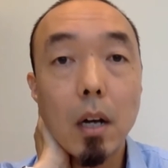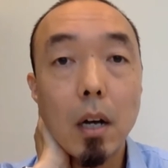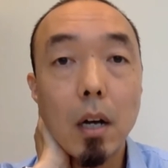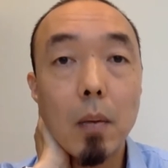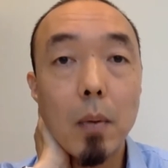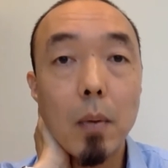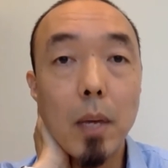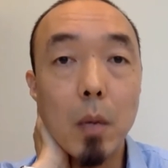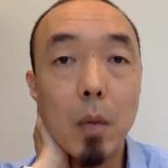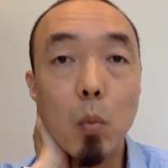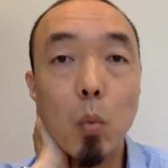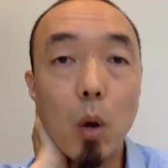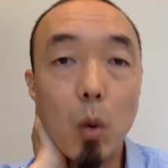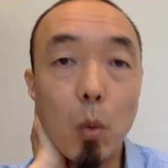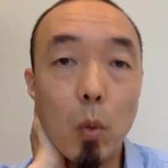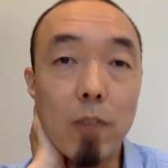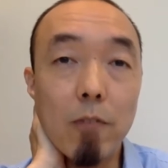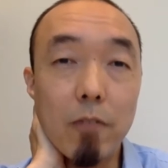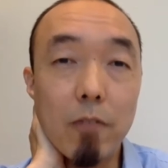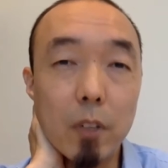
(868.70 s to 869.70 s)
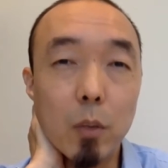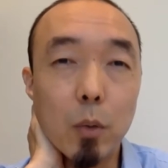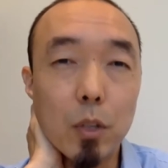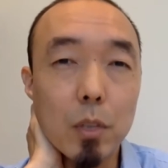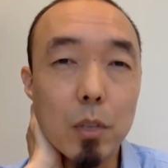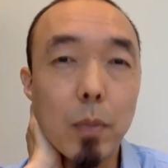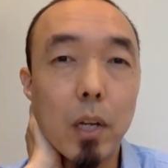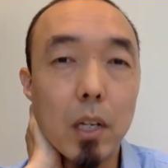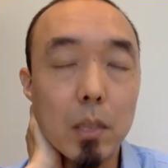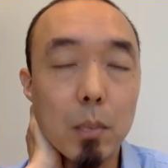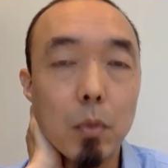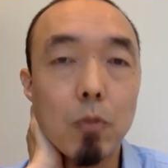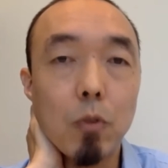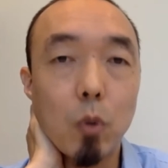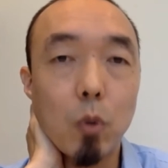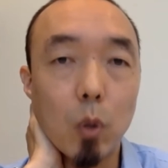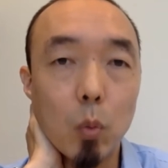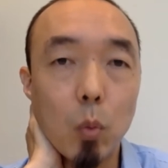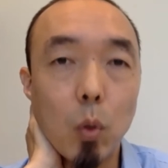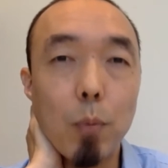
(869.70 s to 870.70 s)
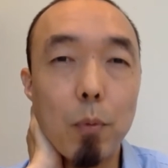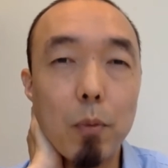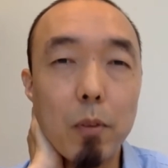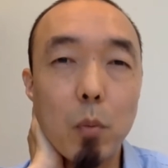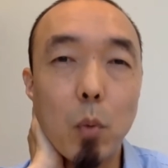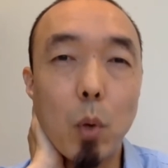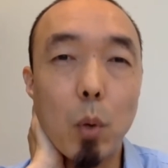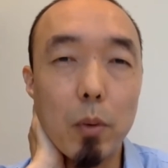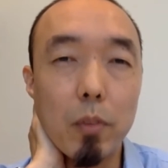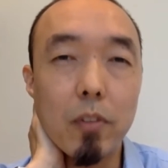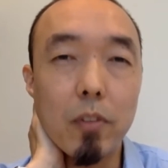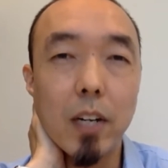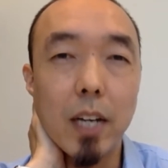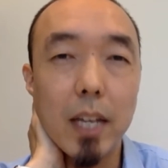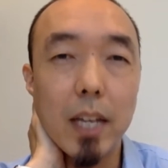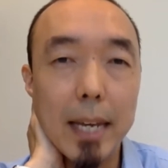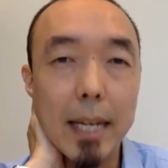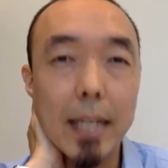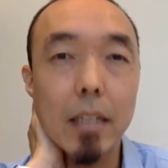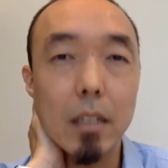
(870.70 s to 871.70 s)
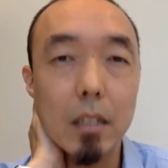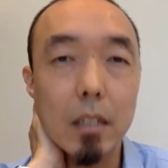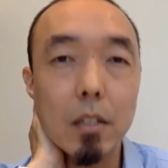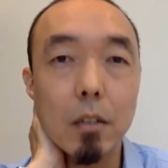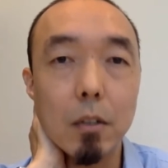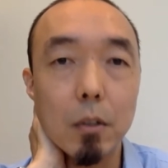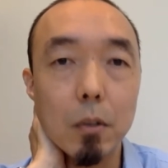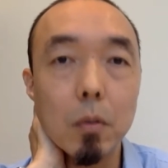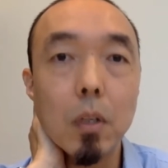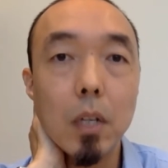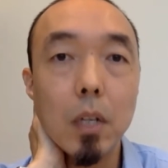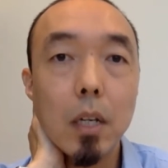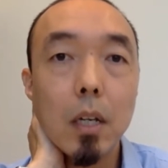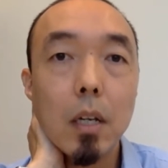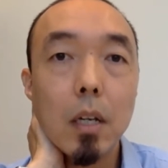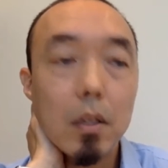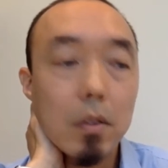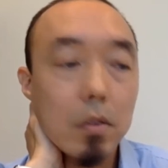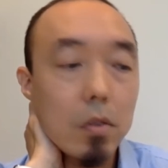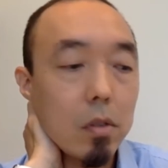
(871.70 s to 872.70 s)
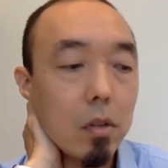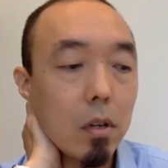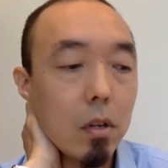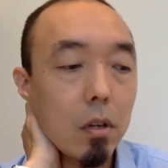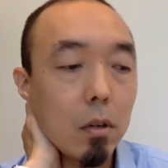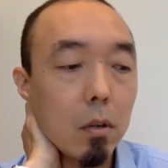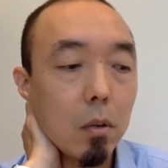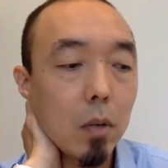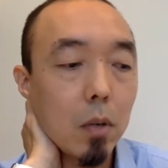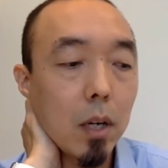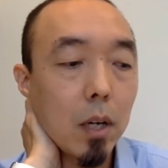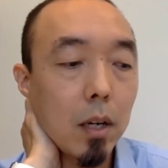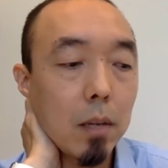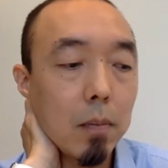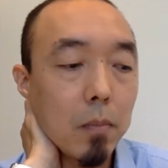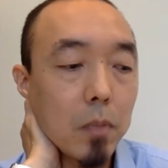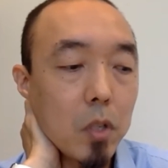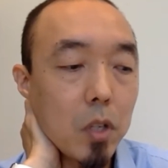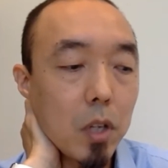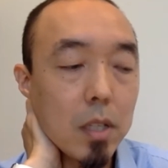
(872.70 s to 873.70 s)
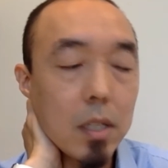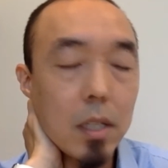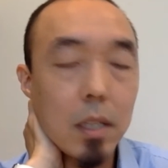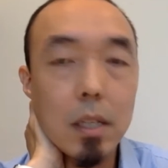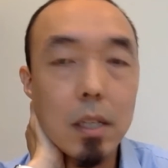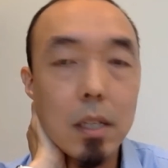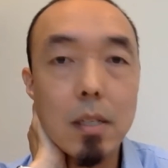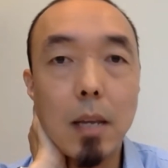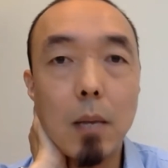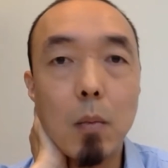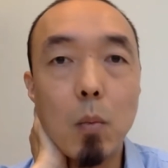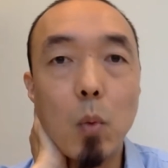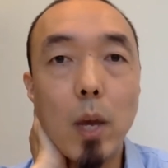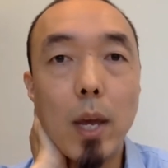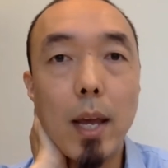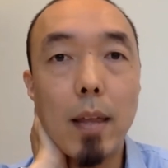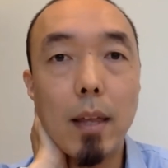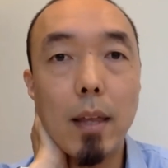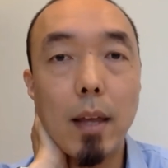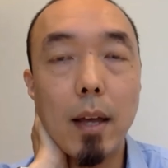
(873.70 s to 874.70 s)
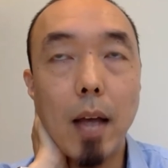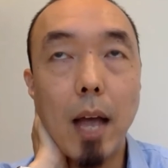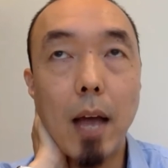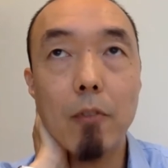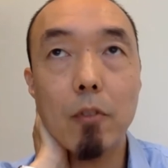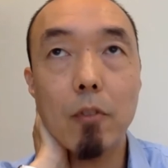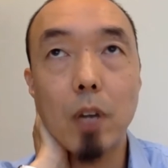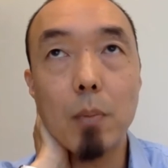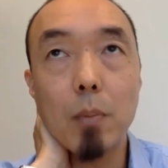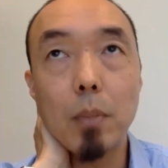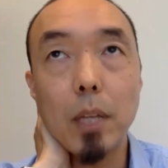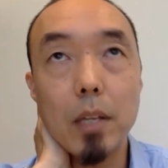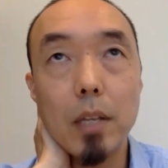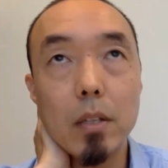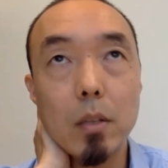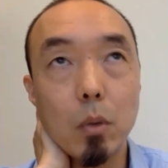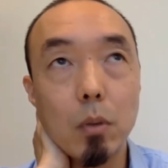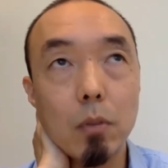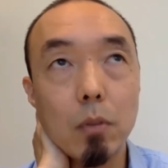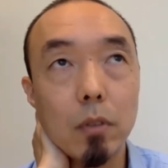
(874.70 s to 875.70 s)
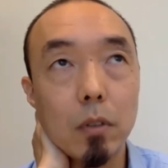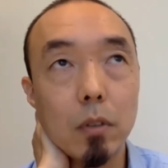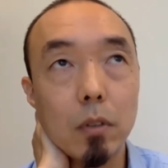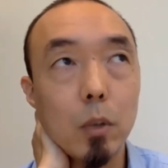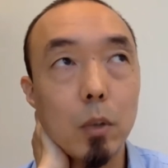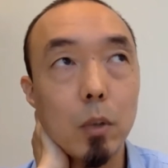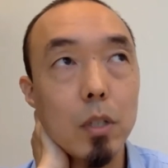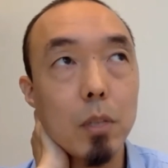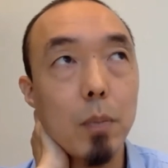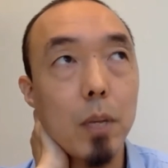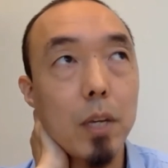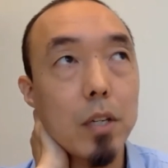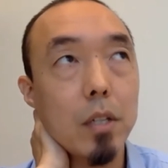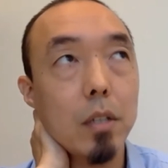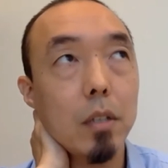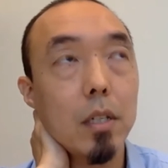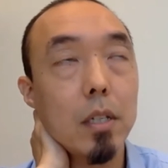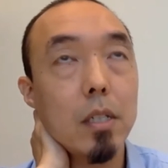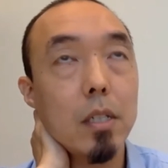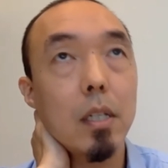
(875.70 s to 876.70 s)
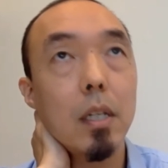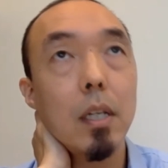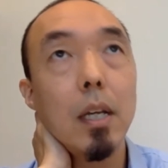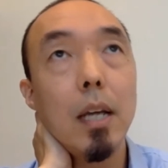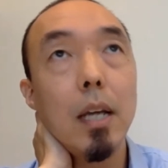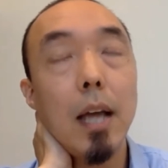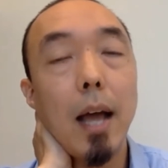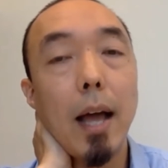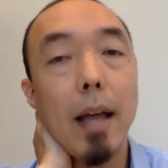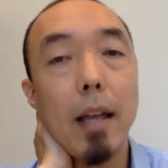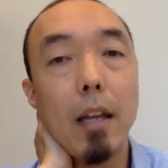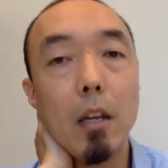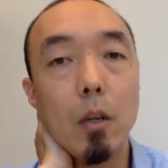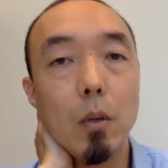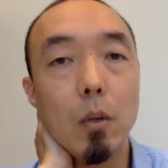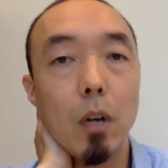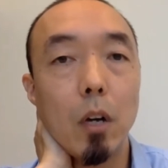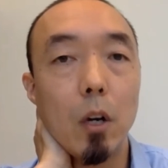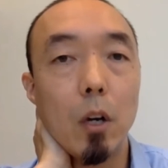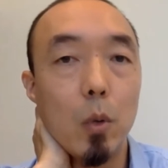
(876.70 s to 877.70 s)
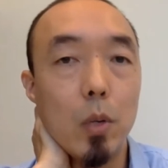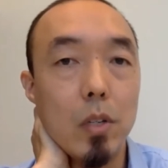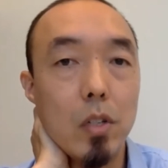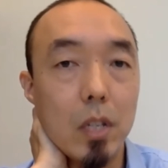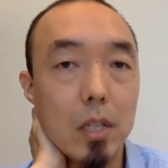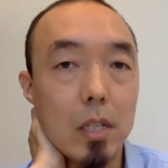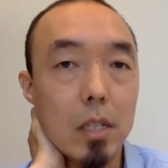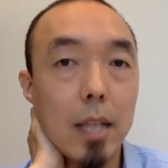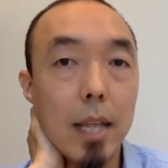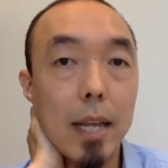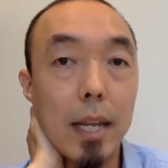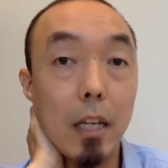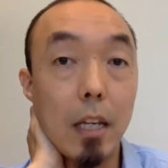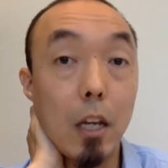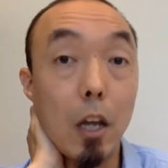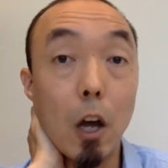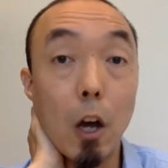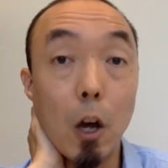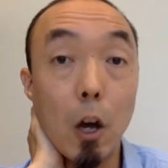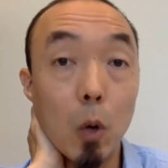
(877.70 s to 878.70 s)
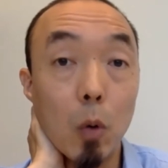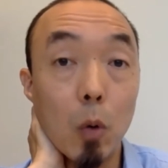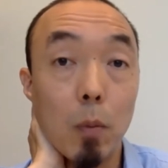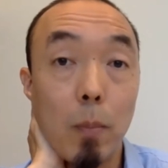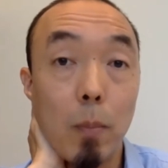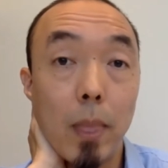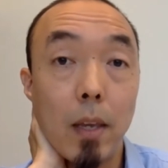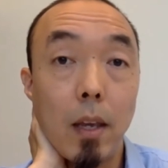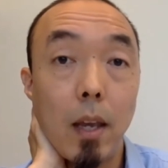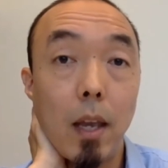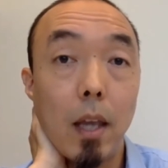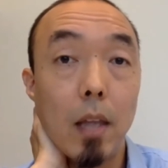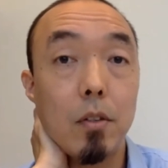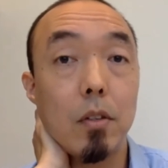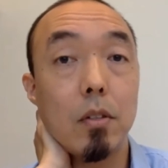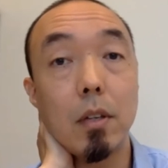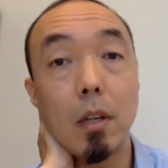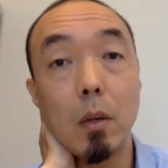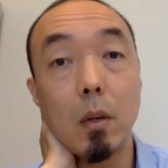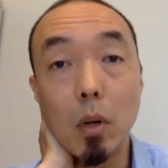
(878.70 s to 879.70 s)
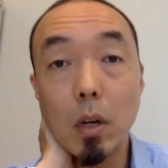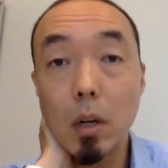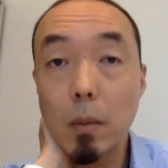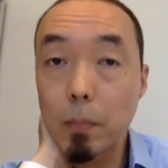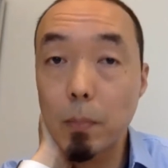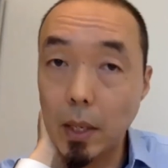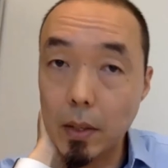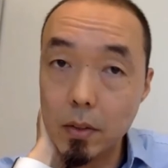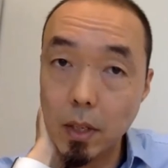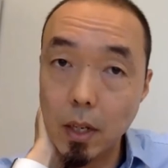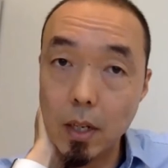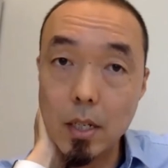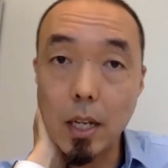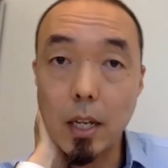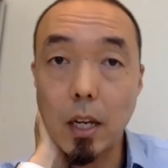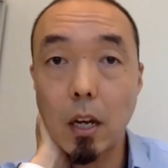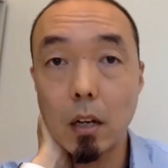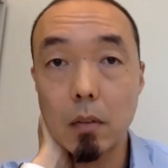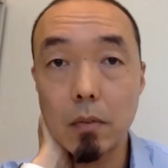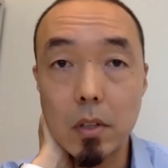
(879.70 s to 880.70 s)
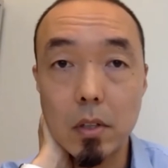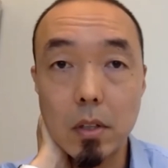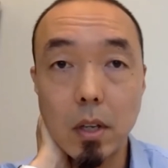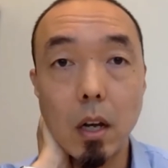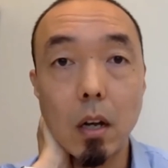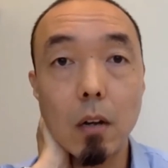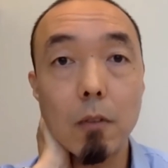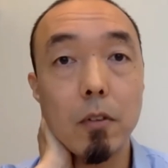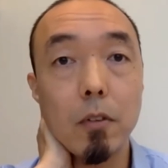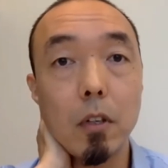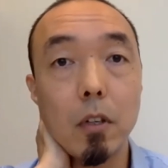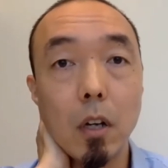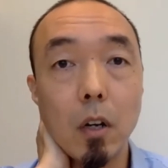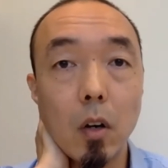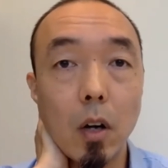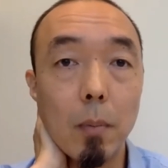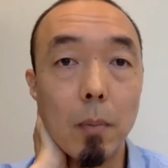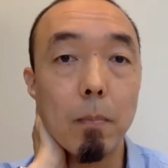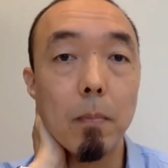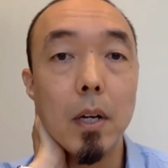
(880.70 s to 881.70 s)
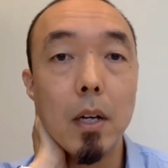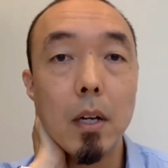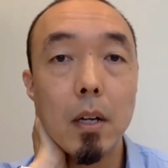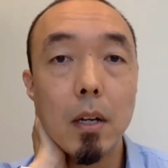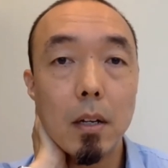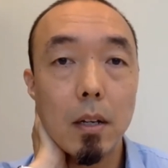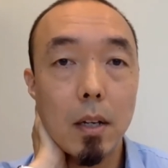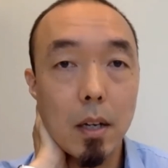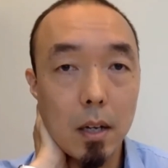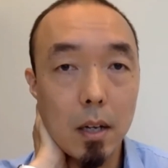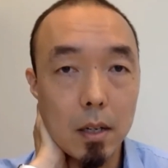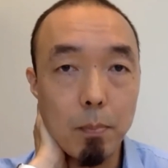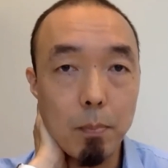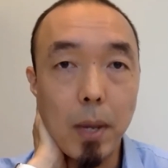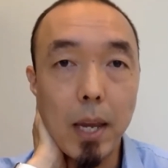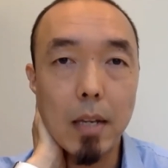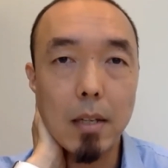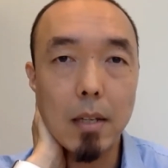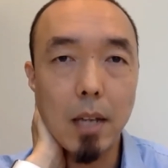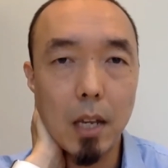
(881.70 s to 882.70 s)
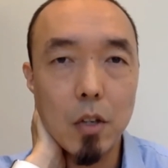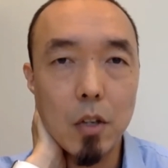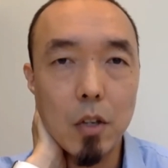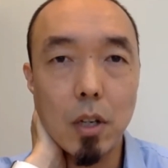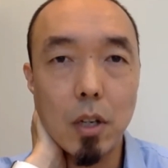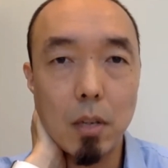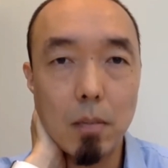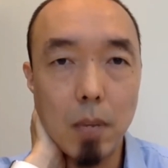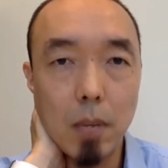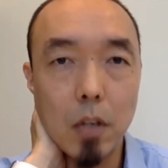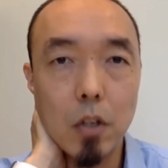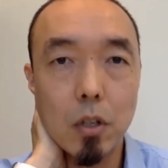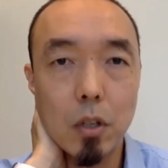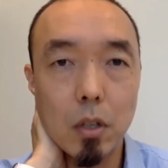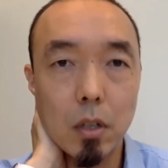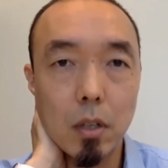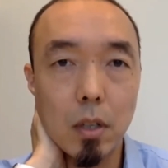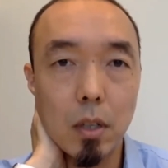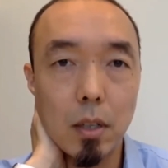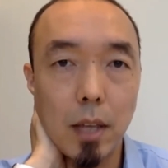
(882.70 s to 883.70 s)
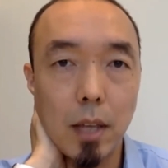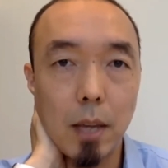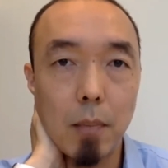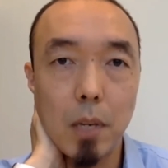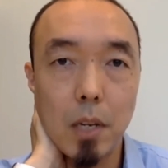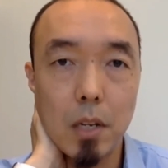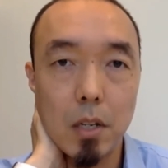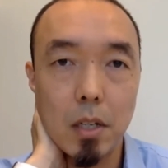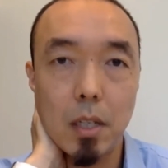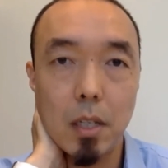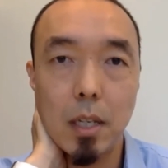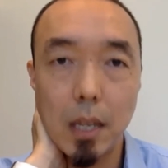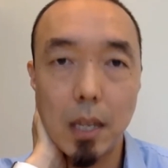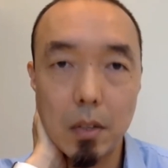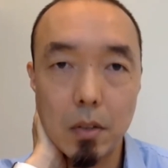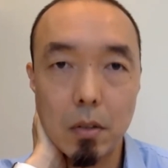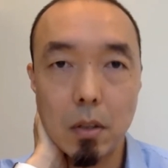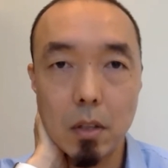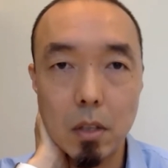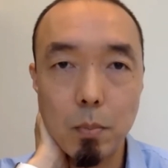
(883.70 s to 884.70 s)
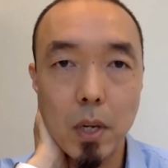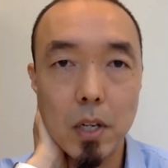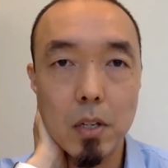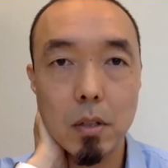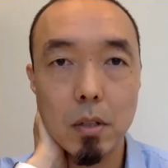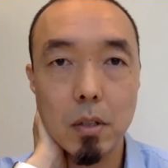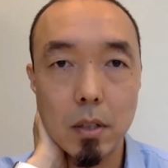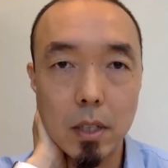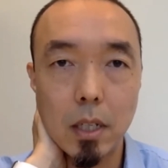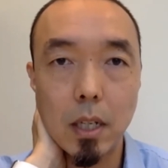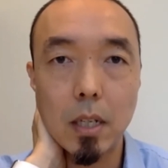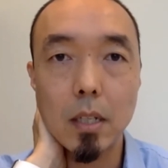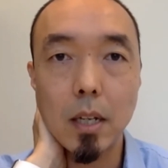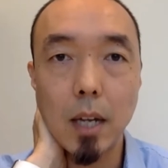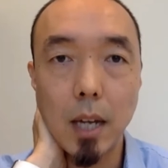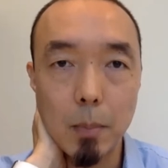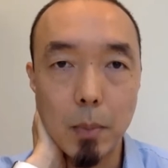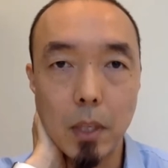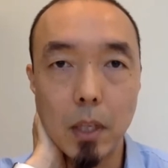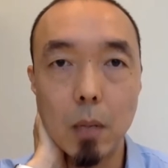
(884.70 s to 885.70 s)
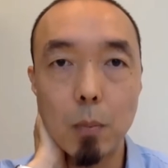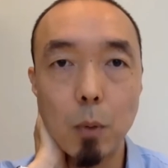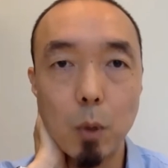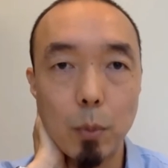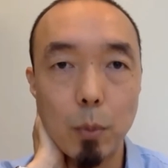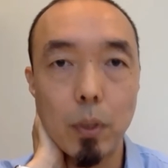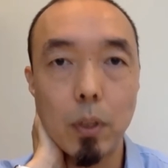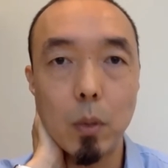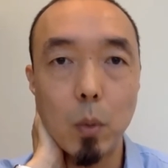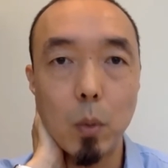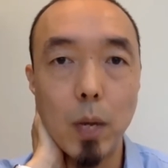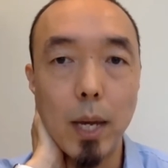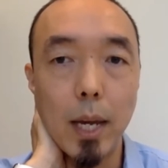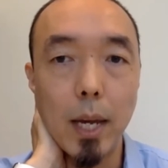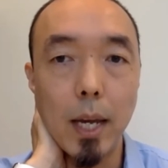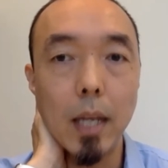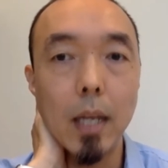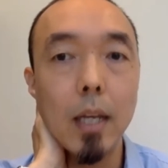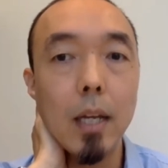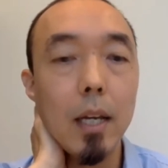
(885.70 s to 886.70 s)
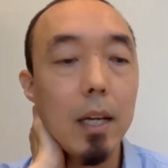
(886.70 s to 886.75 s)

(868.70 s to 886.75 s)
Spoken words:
in what we feel responsible for and what we feel connected to. So just in the same way that after I place a referral to a specialist, I don't always just let it go and just say, well, that's going to take care of itself. You know, I'm going to pay attention and make sure that that patient gets to the specialist in a timely and appropriate way.